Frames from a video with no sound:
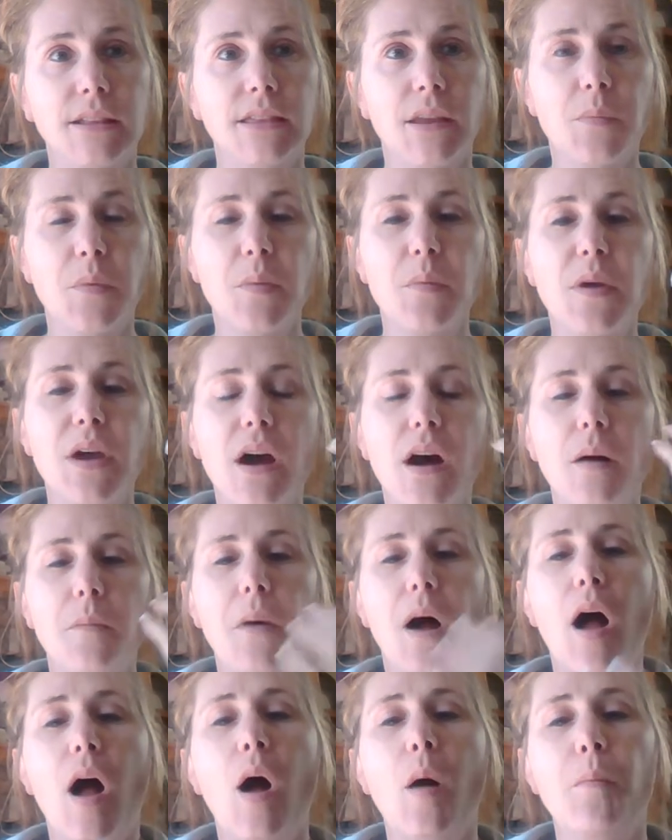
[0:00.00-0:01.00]
then we
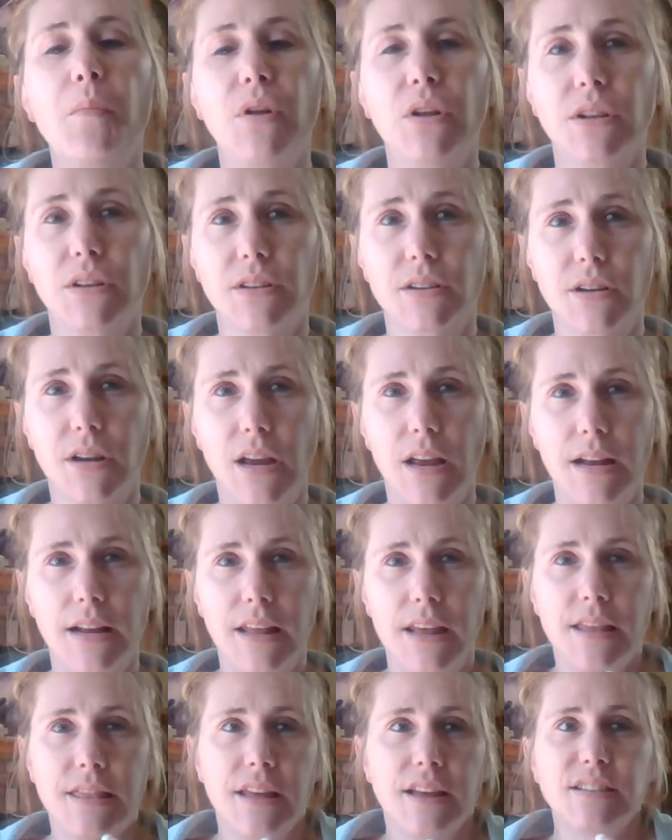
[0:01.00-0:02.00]
become humbled
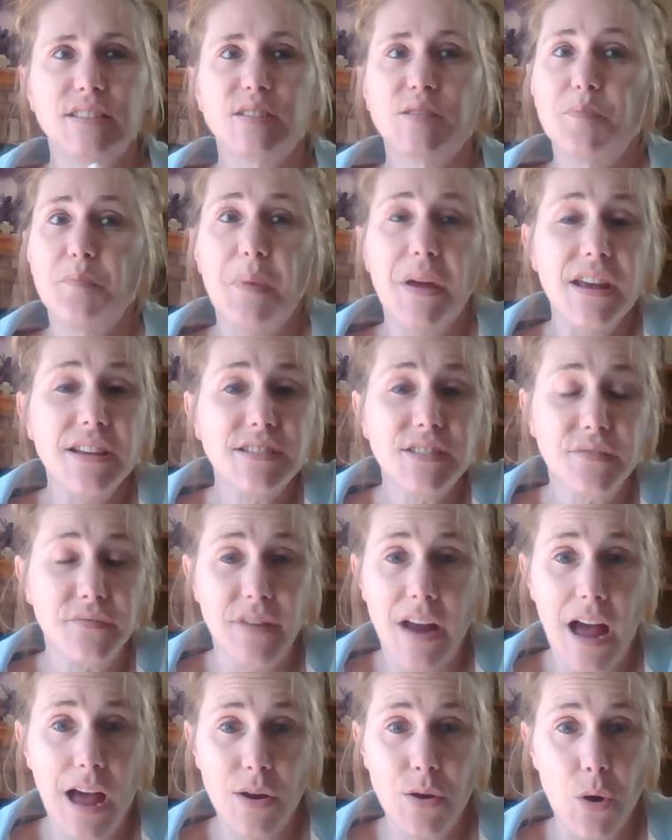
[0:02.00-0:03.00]
in that space of
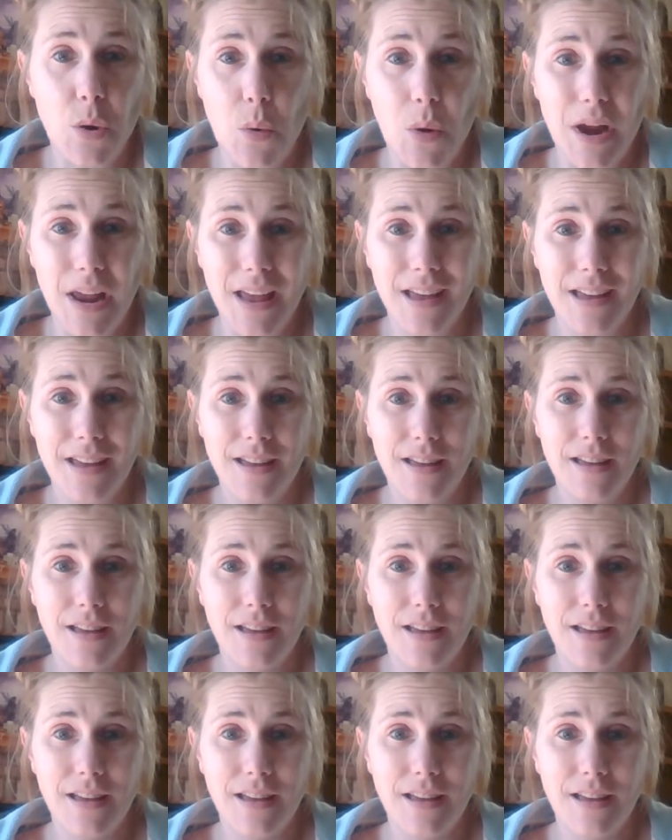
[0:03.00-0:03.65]
not knowing.